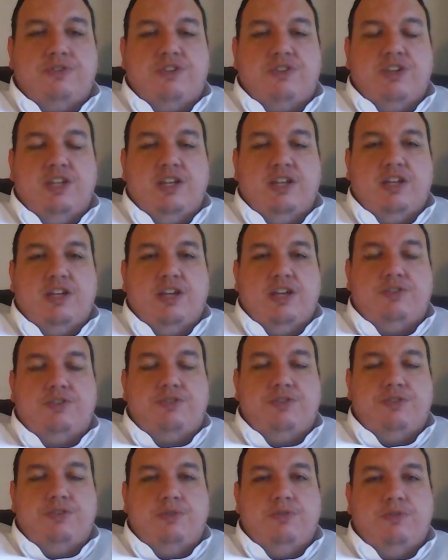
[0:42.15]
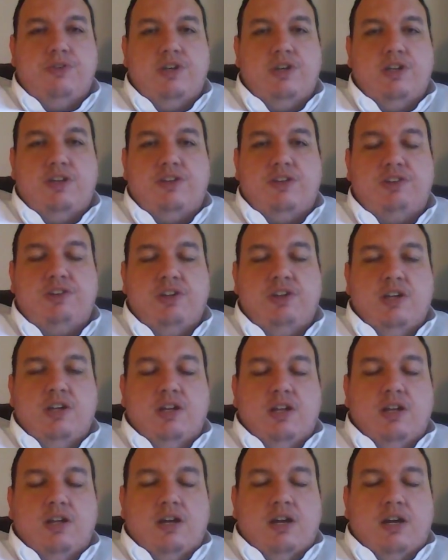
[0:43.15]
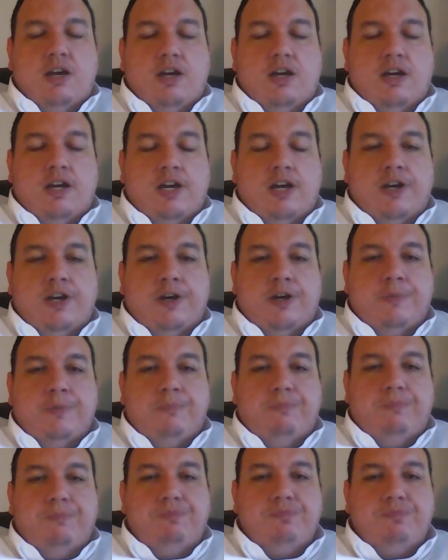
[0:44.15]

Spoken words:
skin cancer on this. Um,